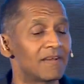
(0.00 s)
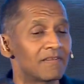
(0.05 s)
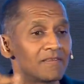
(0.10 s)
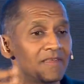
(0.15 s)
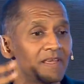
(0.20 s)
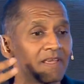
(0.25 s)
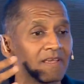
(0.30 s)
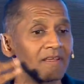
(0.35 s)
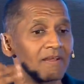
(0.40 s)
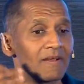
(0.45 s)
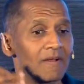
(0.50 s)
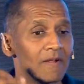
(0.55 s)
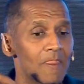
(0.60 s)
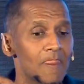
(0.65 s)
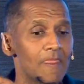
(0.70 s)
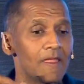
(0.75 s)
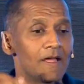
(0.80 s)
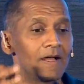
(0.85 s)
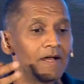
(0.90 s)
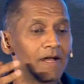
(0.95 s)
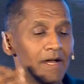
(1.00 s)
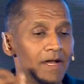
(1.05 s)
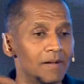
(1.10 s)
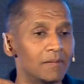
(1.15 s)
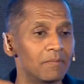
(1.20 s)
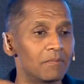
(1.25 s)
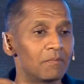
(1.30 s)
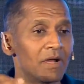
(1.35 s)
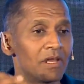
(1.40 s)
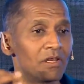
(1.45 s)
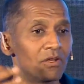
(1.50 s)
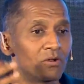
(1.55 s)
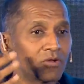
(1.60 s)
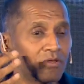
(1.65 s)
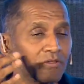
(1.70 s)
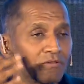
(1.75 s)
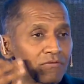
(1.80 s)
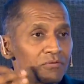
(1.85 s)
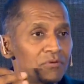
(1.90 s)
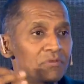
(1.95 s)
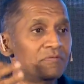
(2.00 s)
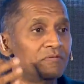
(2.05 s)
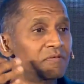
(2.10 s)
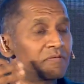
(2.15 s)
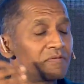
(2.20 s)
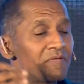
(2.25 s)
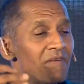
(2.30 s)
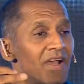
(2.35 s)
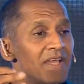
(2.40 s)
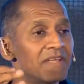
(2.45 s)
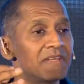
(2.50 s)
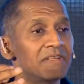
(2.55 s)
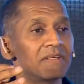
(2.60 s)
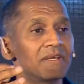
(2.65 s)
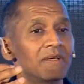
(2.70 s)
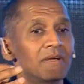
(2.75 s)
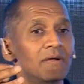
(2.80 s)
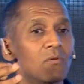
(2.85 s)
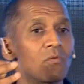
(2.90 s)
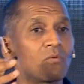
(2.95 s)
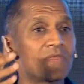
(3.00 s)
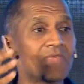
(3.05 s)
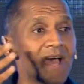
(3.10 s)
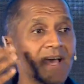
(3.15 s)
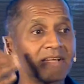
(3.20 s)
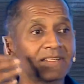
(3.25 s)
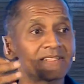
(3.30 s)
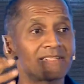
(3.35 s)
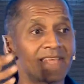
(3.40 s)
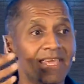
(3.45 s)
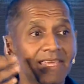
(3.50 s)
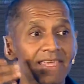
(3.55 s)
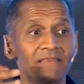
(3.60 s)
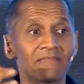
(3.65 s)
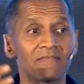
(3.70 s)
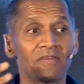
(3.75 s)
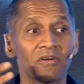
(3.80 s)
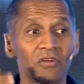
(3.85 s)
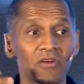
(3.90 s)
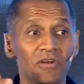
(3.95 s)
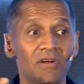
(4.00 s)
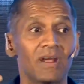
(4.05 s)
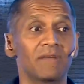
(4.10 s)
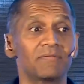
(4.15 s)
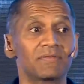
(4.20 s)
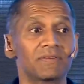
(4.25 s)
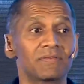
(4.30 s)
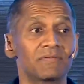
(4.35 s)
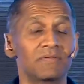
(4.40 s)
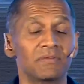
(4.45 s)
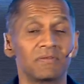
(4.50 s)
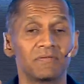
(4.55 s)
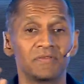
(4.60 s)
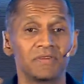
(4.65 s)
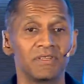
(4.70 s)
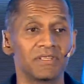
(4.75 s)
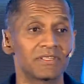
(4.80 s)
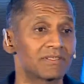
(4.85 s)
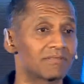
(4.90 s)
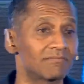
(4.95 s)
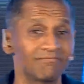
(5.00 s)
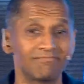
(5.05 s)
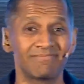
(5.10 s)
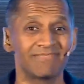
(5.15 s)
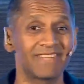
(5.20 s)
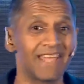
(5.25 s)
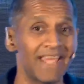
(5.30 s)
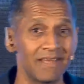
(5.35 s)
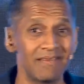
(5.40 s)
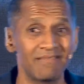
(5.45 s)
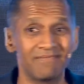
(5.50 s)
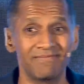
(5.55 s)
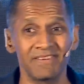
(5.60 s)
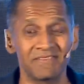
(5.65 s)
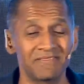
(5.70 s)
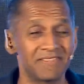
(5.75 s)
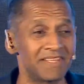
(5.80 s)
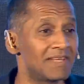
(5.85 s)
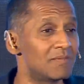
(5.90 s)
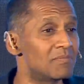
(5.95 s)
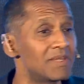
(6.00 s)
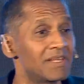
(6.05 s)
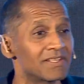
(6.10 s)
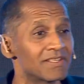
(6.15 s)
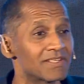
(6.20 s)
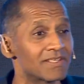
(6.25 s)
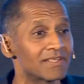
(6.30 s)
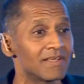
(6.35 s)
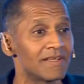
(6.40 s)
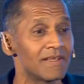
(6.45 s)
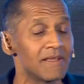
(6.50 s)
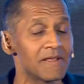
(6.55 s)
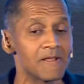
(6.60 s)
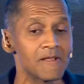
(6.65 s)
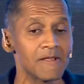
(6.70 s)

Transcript: And I think by looking through a viewfinder without taking photograffs for the first 10, 15 minutes,